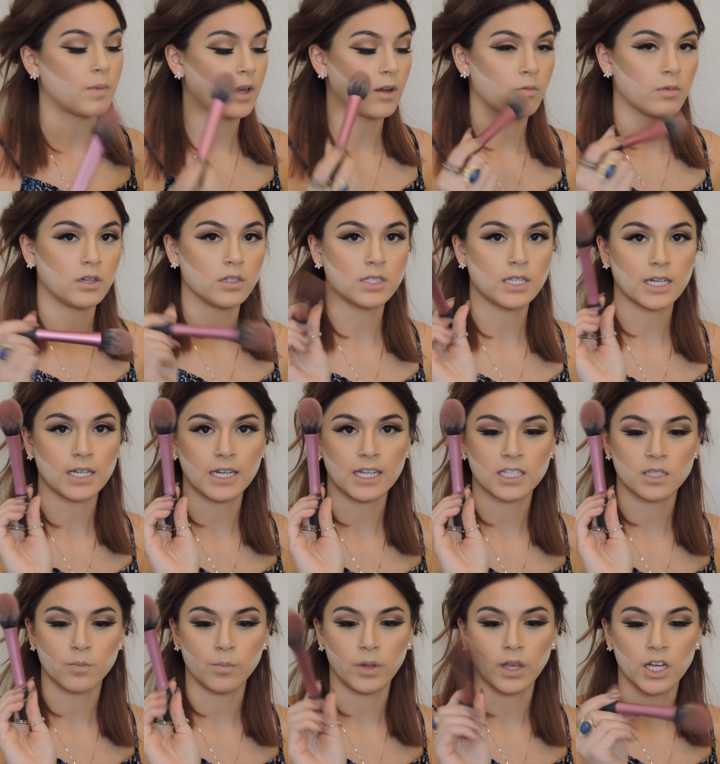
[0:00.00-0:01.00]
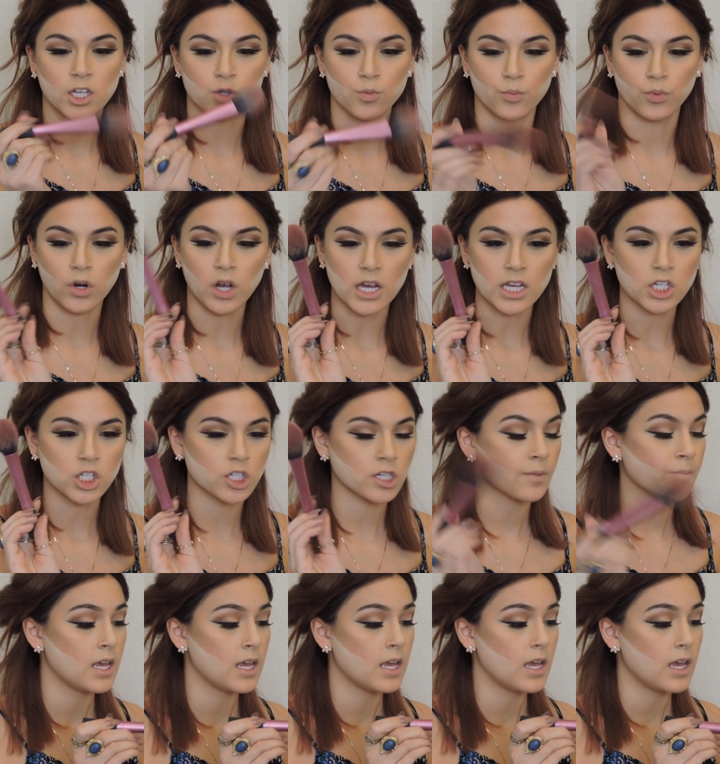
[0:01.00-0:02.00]
my Real Techniques blush brush.
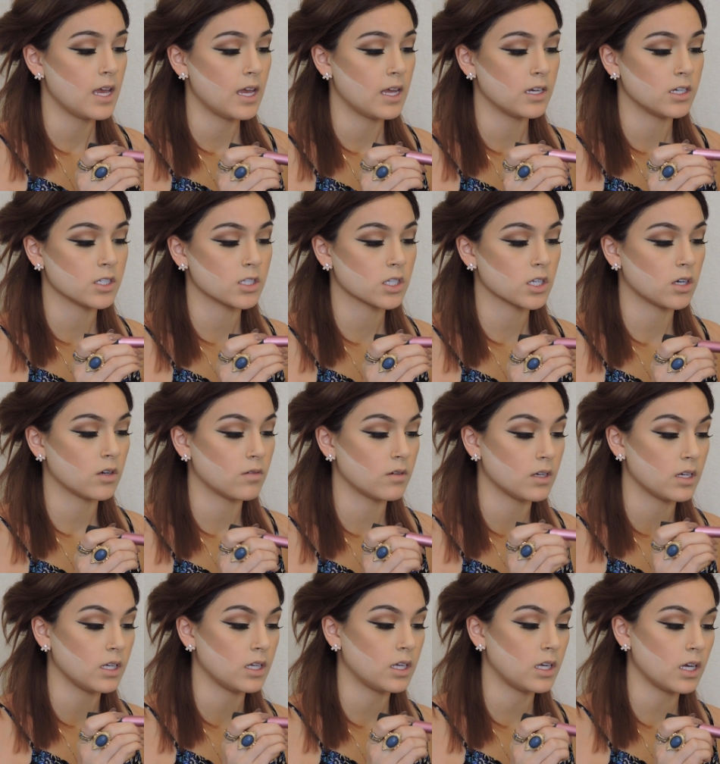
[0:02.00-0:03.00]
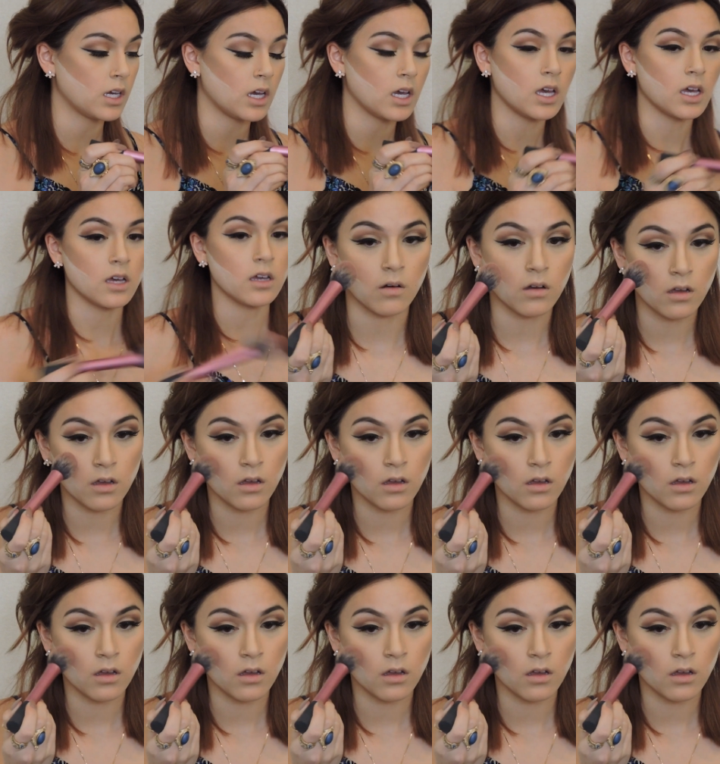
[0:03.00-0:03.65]
Just go in here.